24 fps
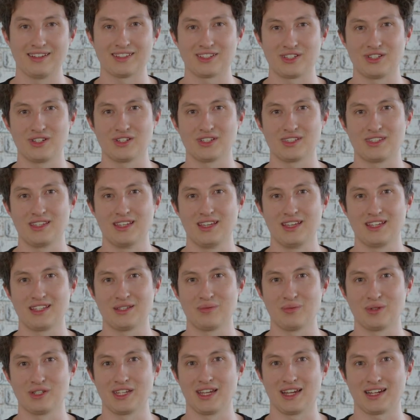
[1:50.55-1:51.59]
It's just there
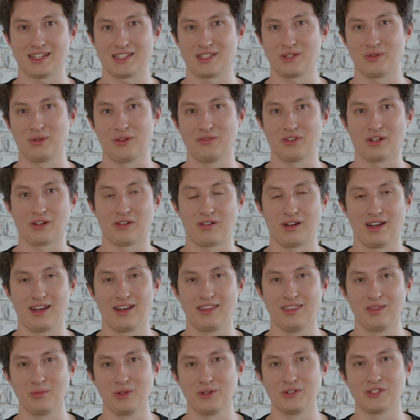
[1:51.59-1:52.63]
to protect whoever
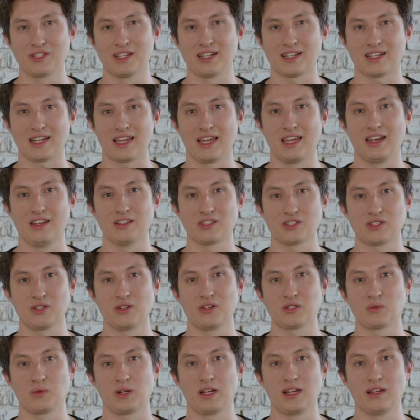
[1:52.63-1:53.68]
created the music, and as
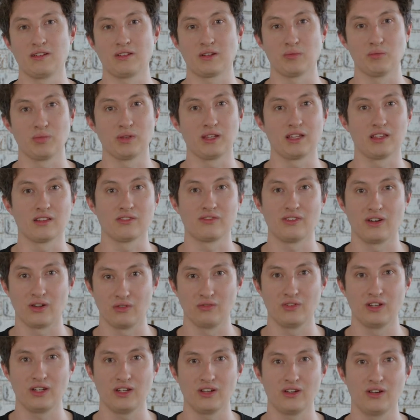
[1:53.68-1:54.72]
soon as we complete the
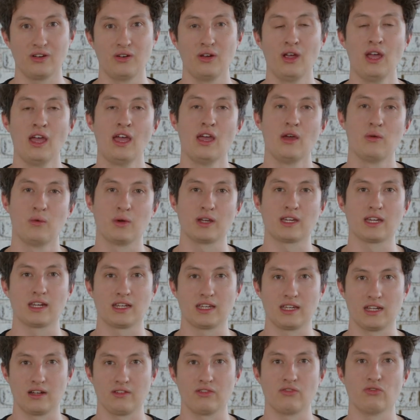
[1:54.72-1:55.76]
final video, we're going
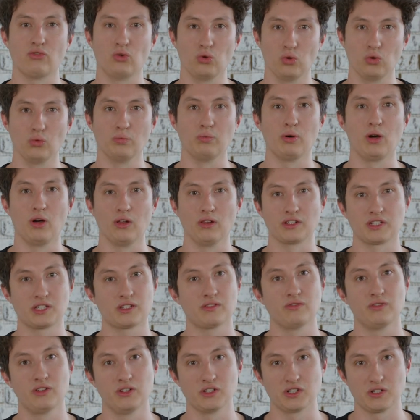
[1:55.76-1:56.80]
to get a full
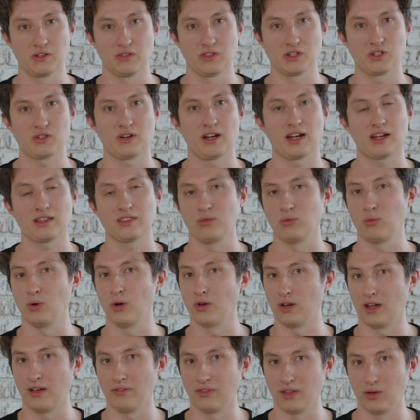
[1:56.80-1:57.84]
polished version of the track that
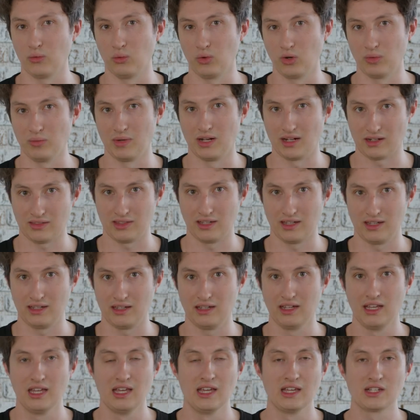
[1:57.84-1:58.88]
won't have that watermark there.